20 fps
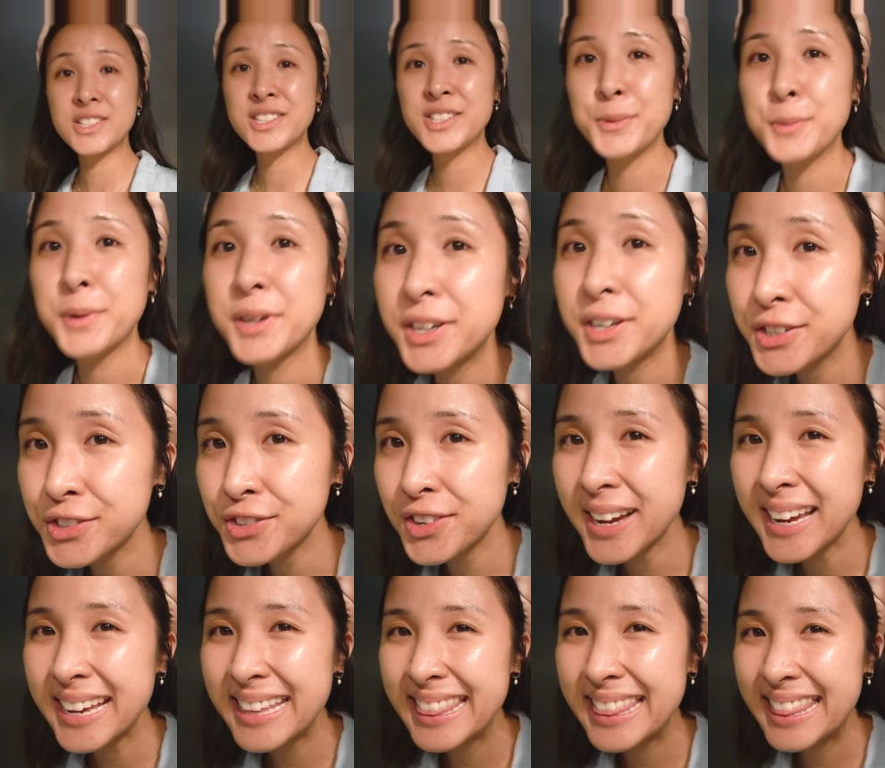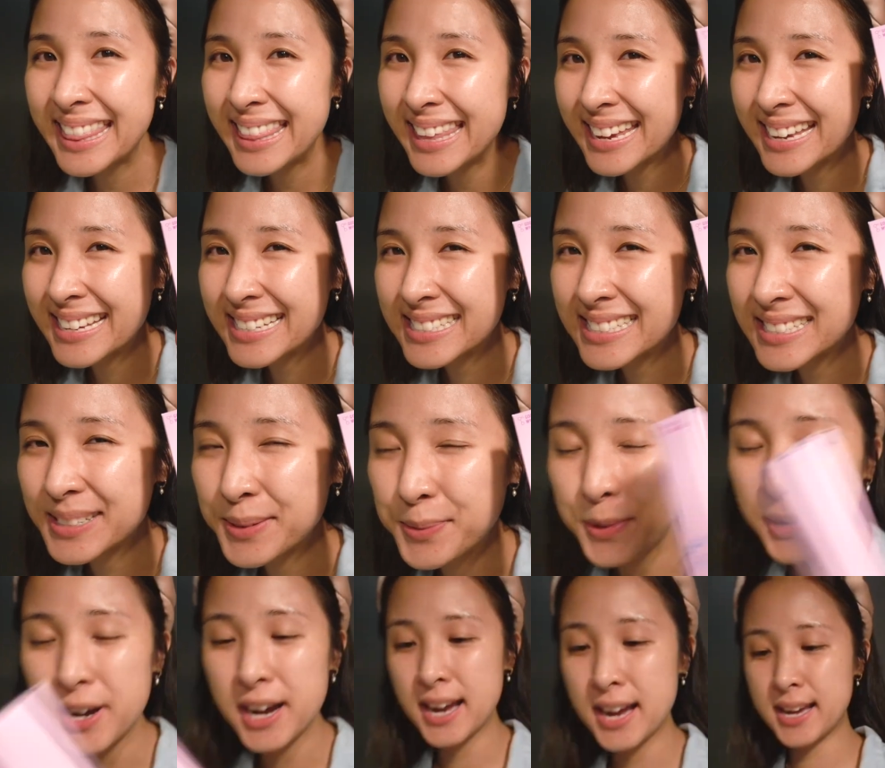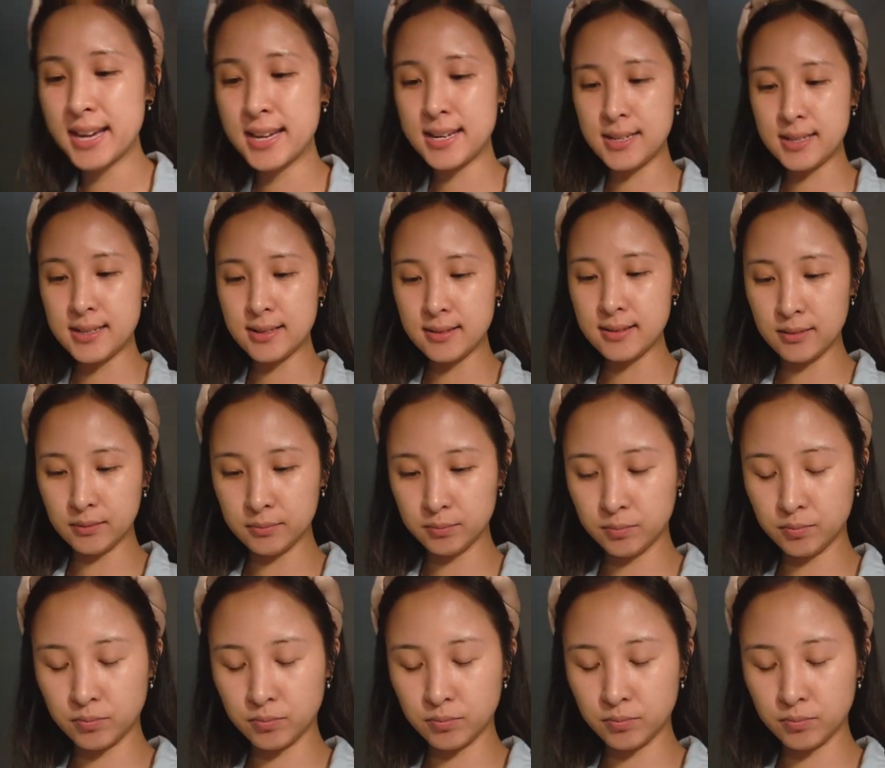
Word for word: So we're gonna try this one.